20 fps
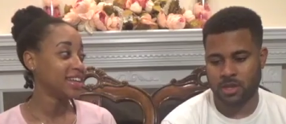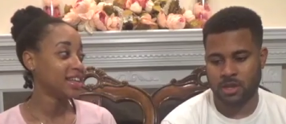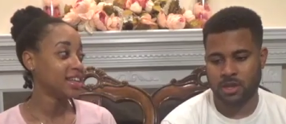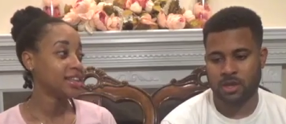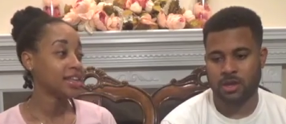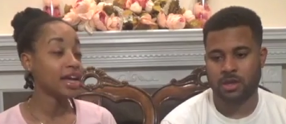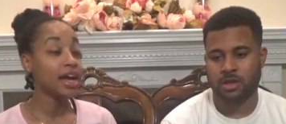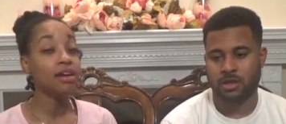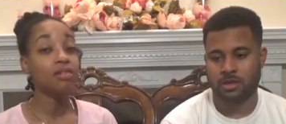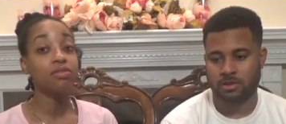
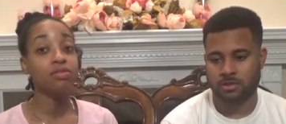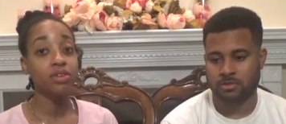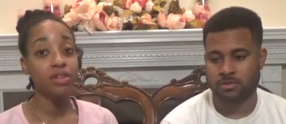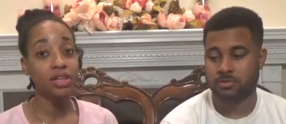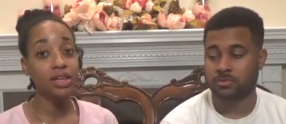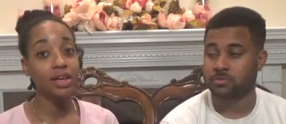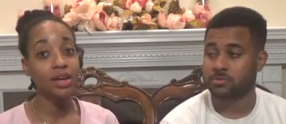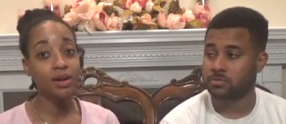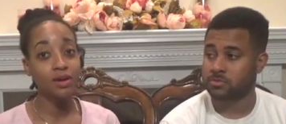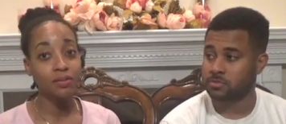Speaker 1: That really
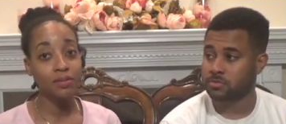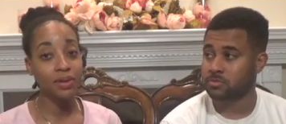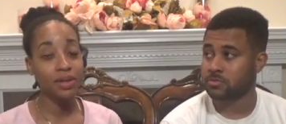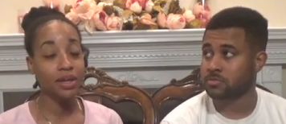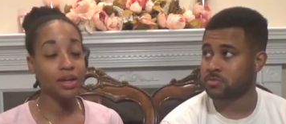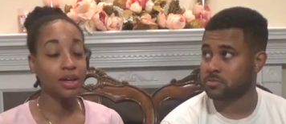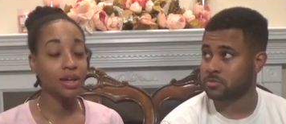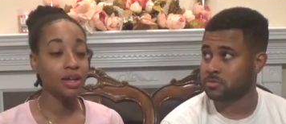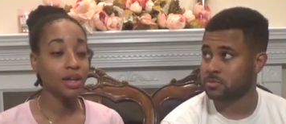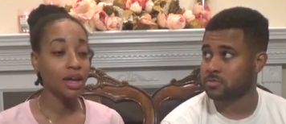helped me
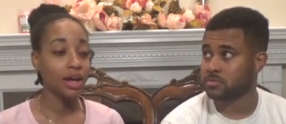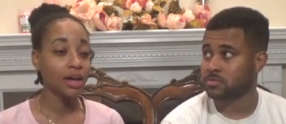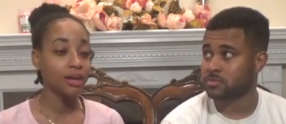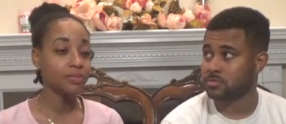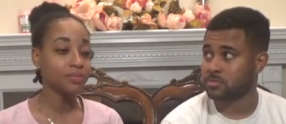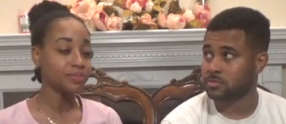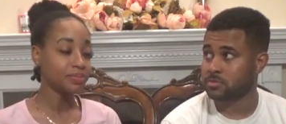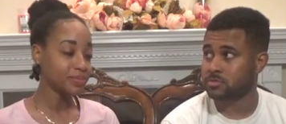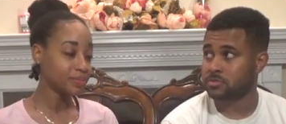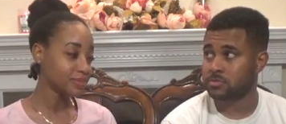a lot.
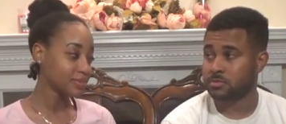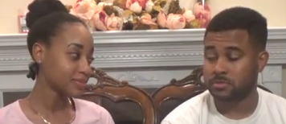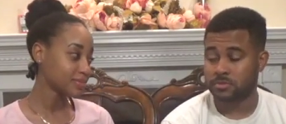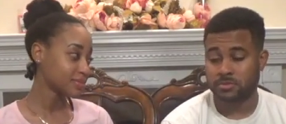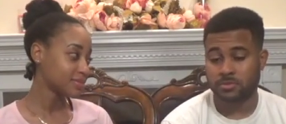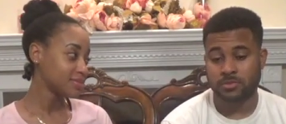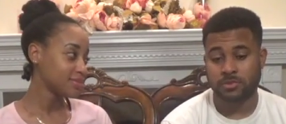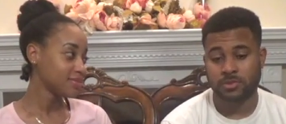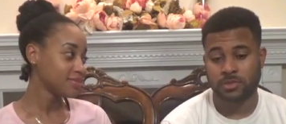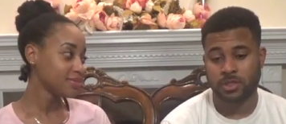
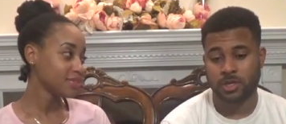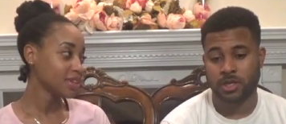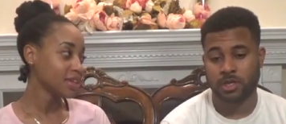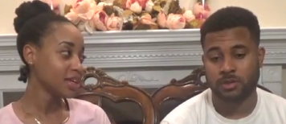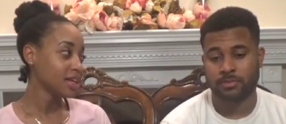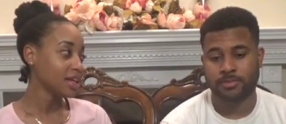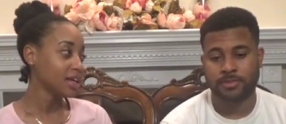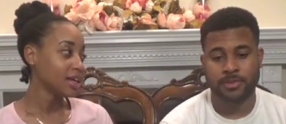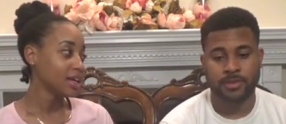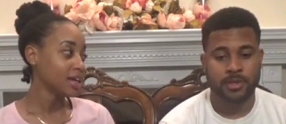
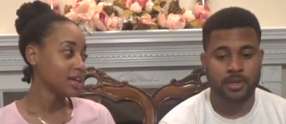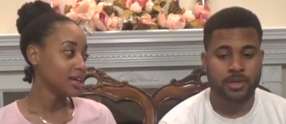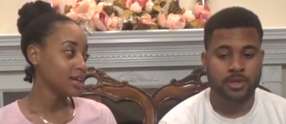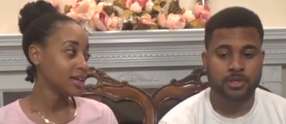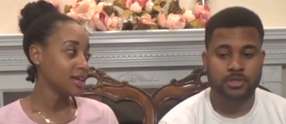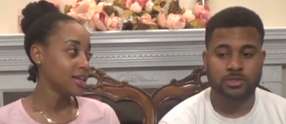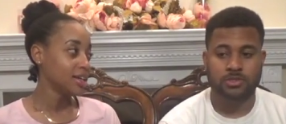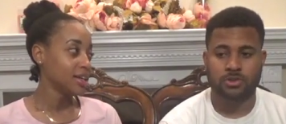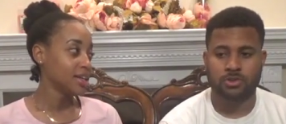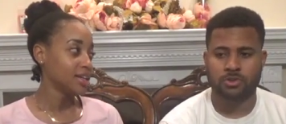
Speaker 2: Yep.
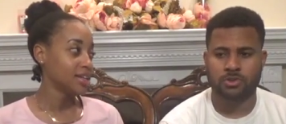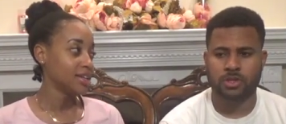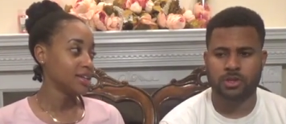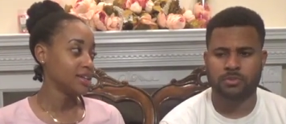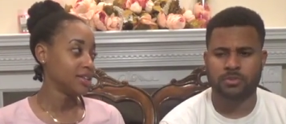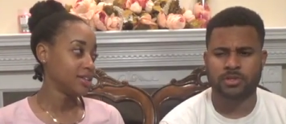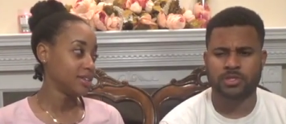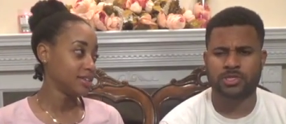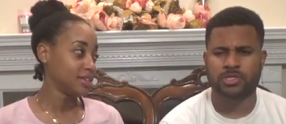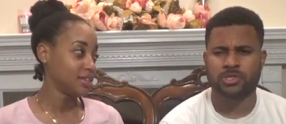So
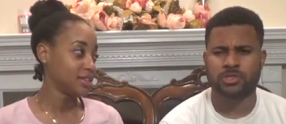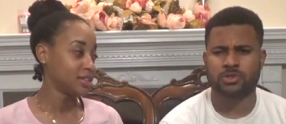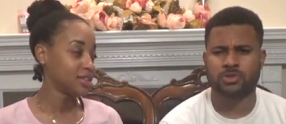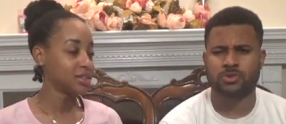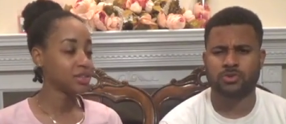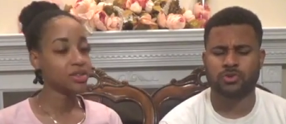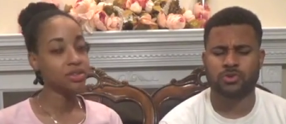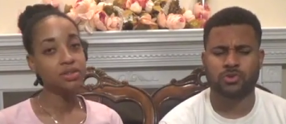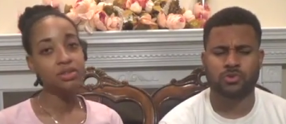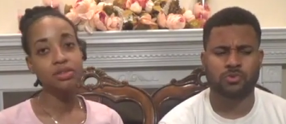number
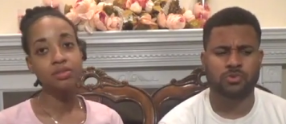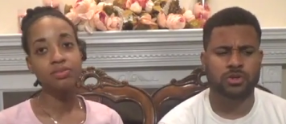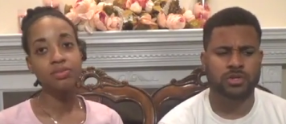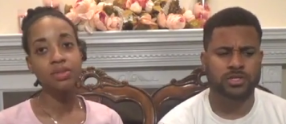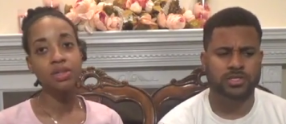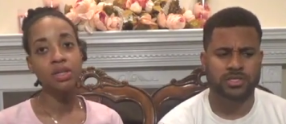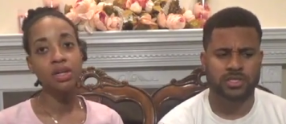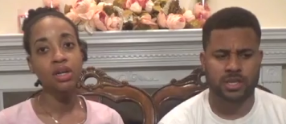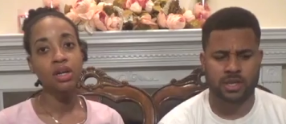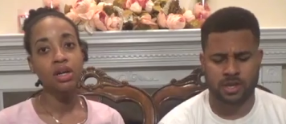two
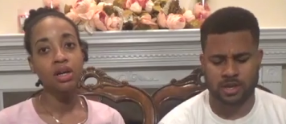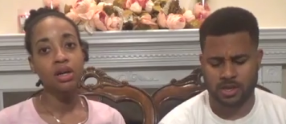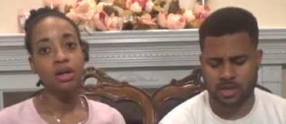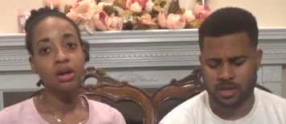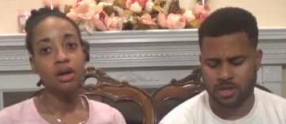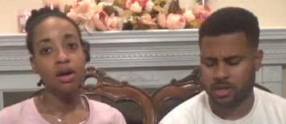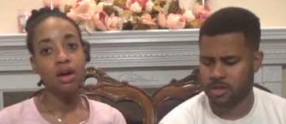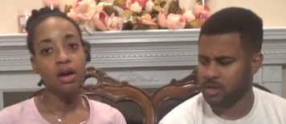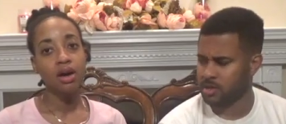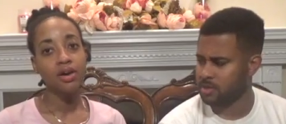was oh,
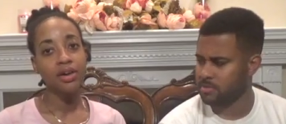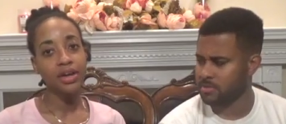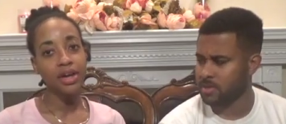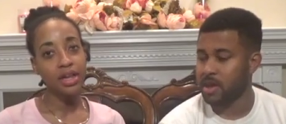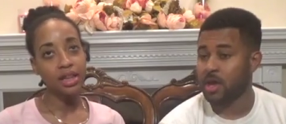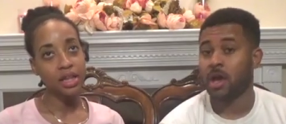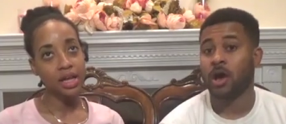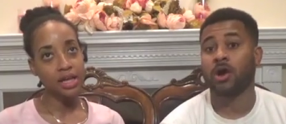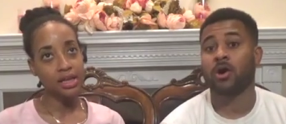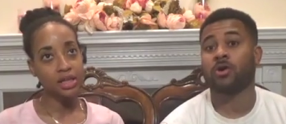um, oh yeah
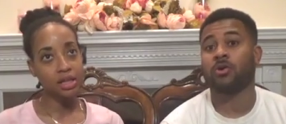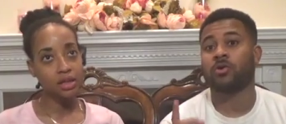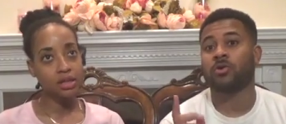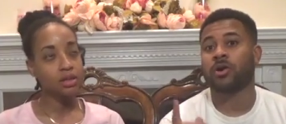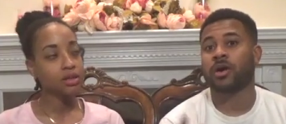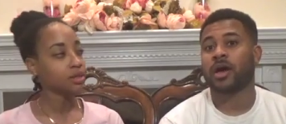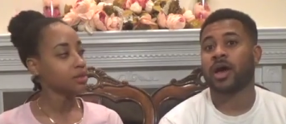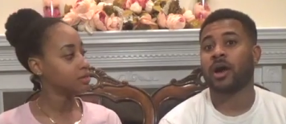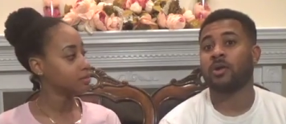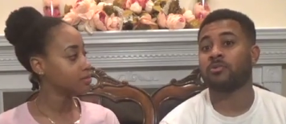like, oh
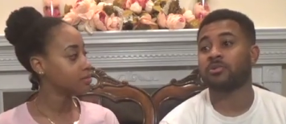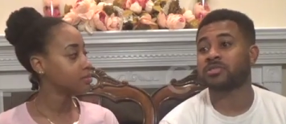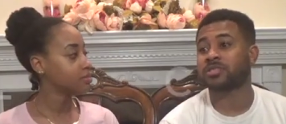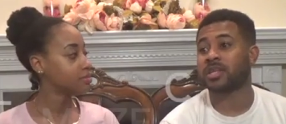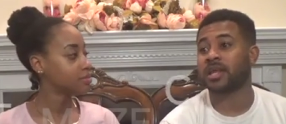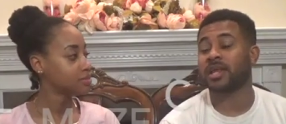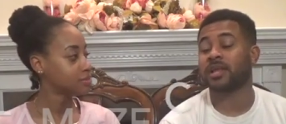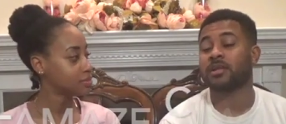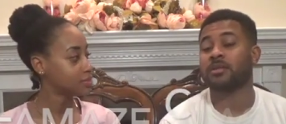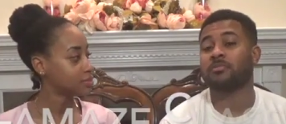I went to
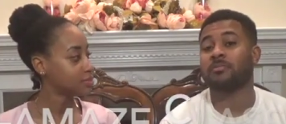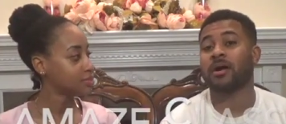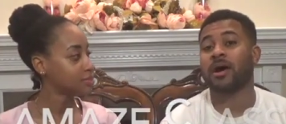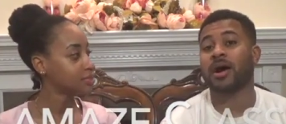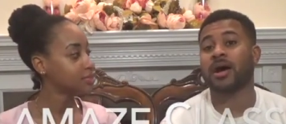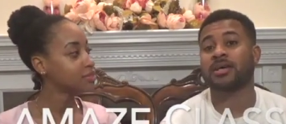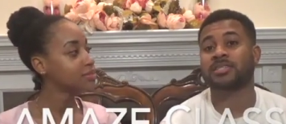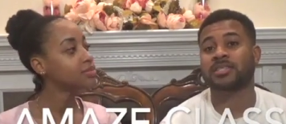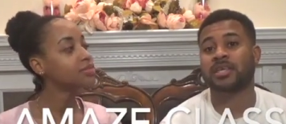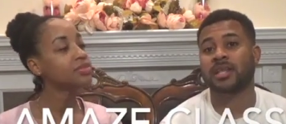that
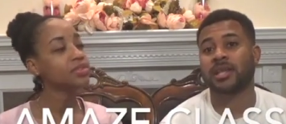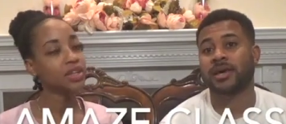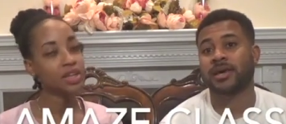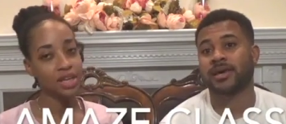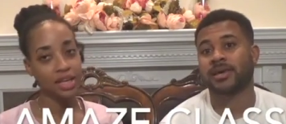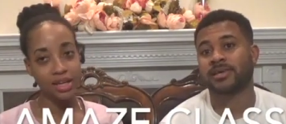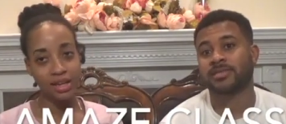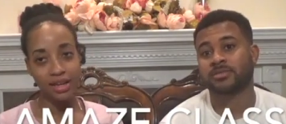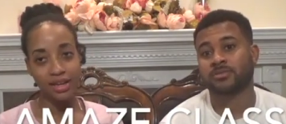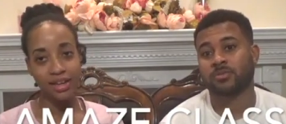Lamaze
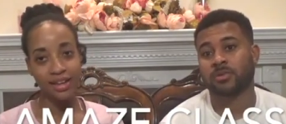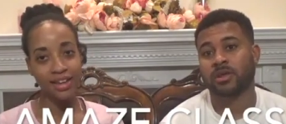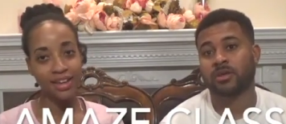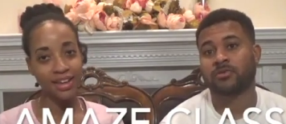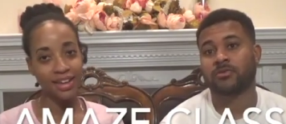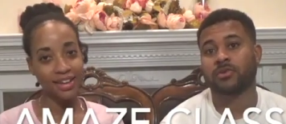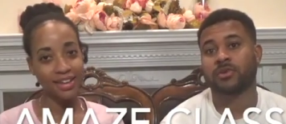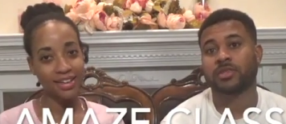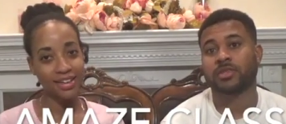class whatever. Yeah.